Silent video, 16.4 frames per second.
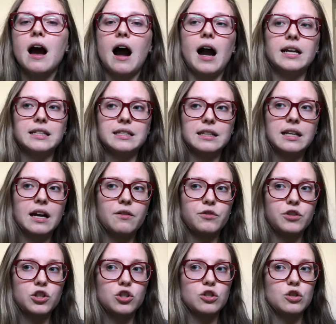I did have
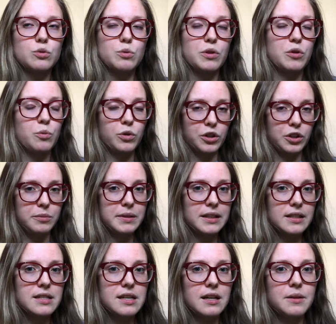issues with the world
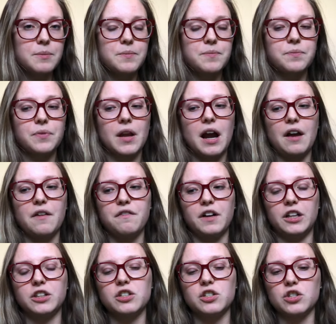building. I
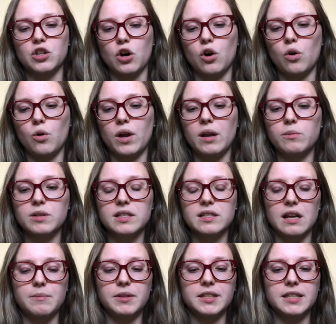felt as though it was
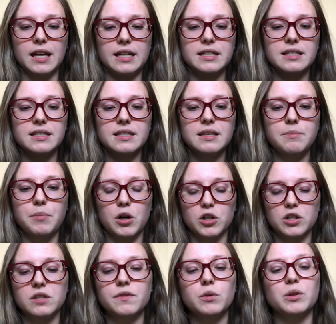simultaneously,
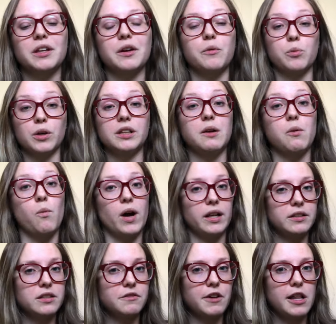parts of it were like really
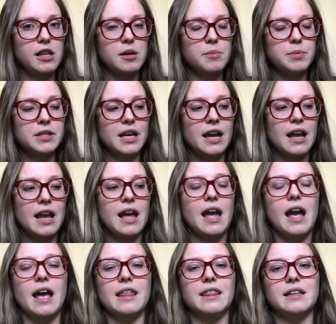well developed,
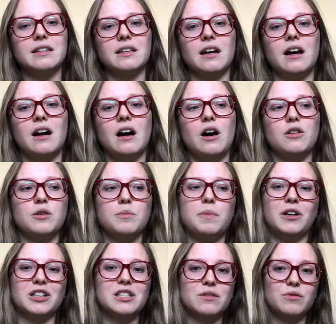and then other
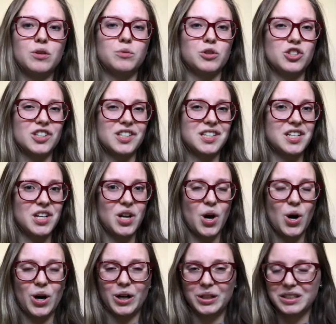parts of it were just
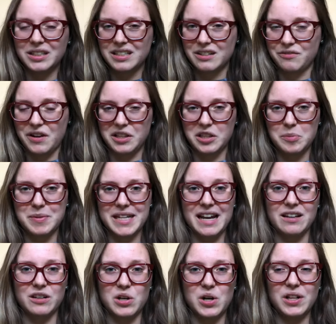not developed
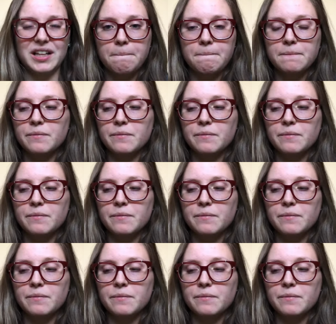at all.